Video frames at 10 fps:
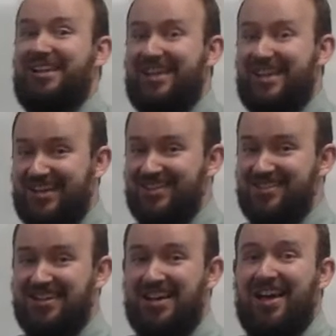
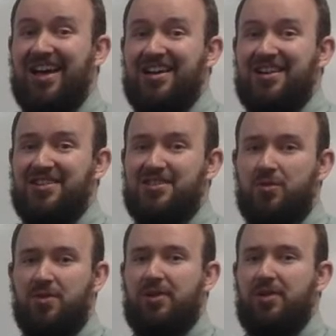is. So
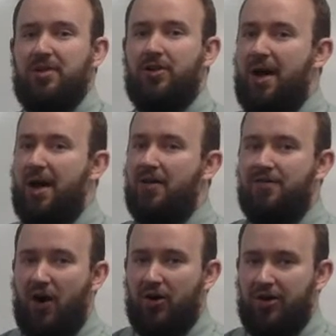we've been learning about
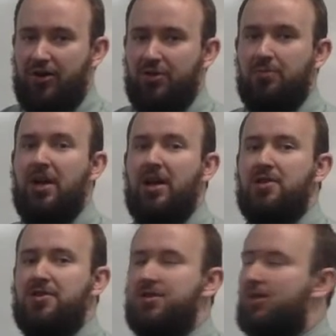volume.
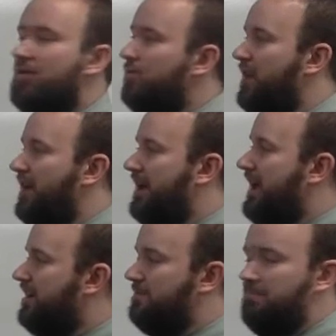So what
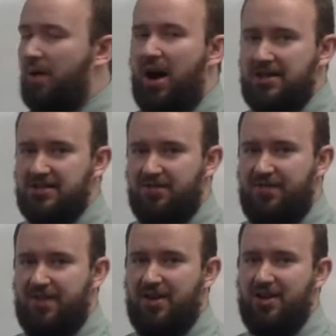a composite
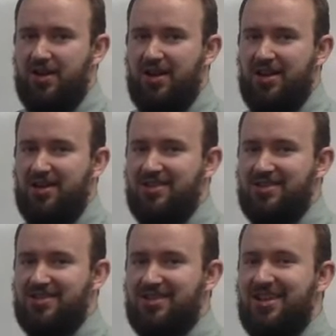figure
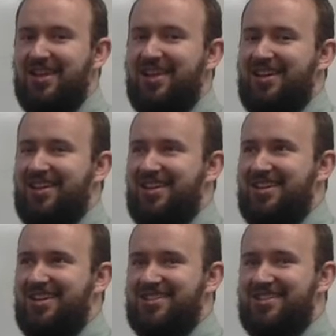is
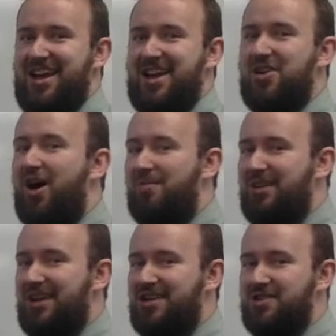a
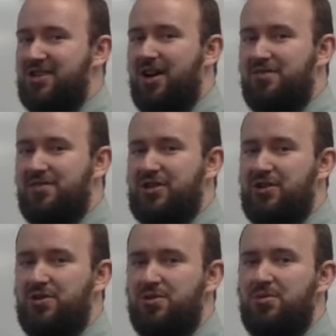combination of
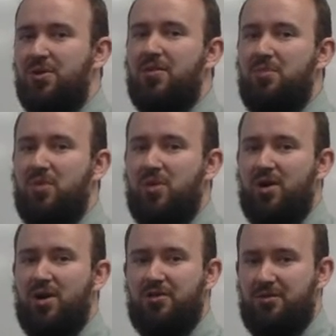two or
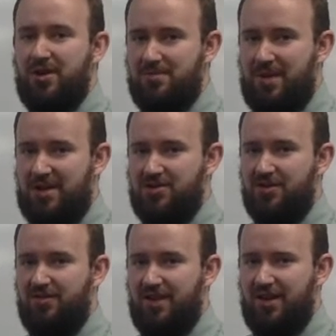more
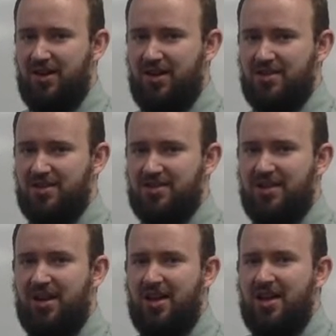three-dimensional figures.
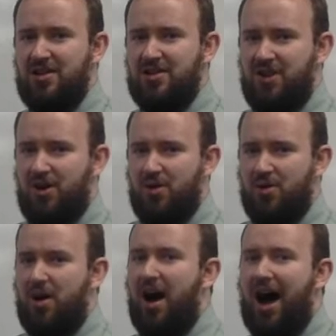
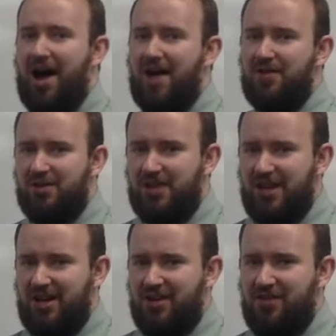So I've
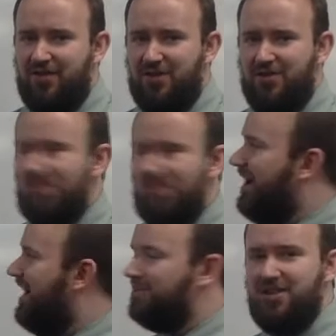created a few
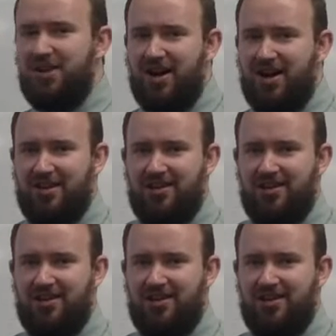hands-on